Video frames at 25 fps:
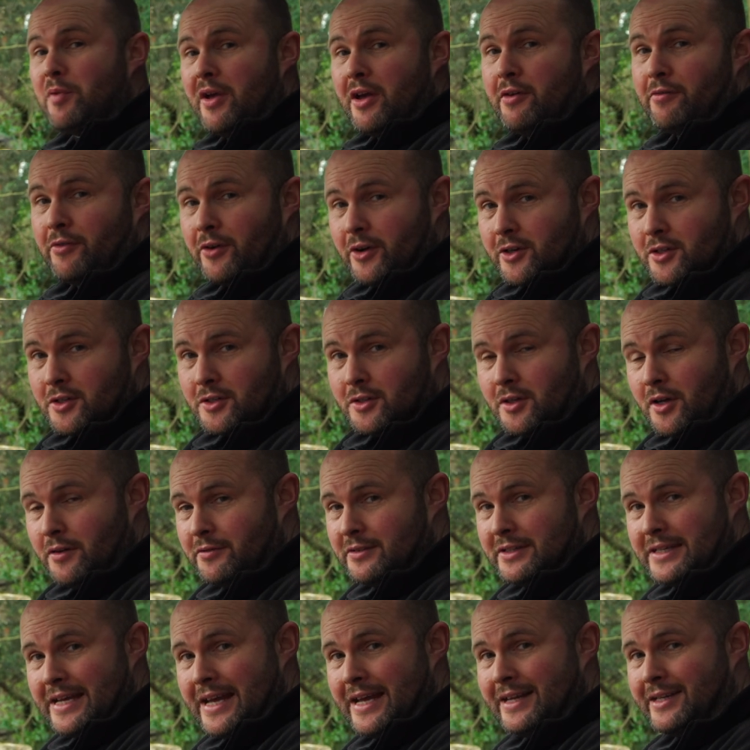version
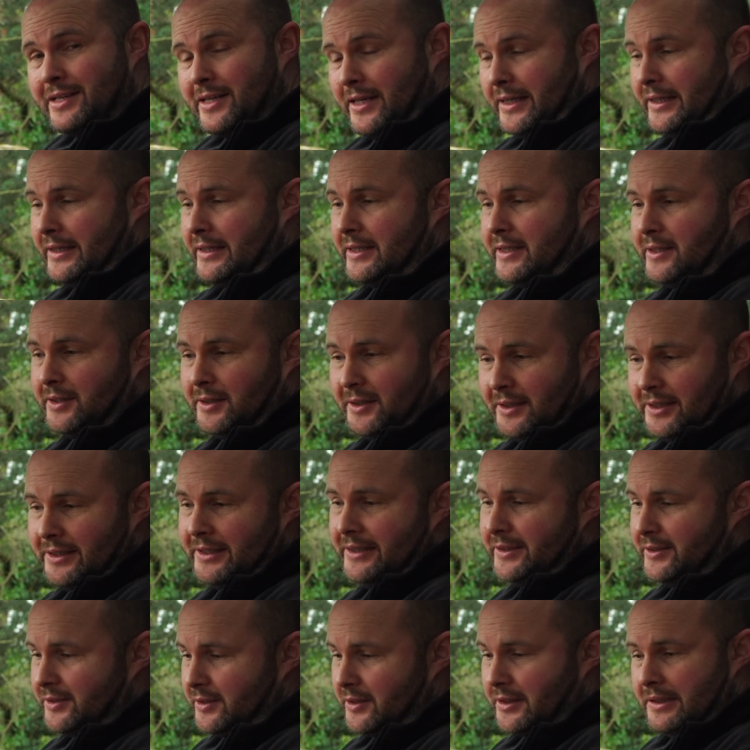of the Enyaq
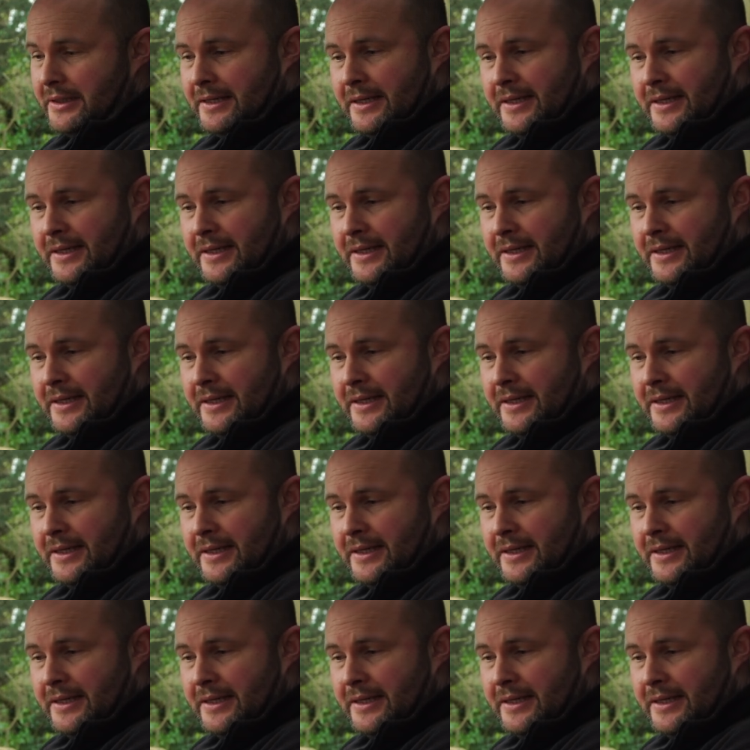either.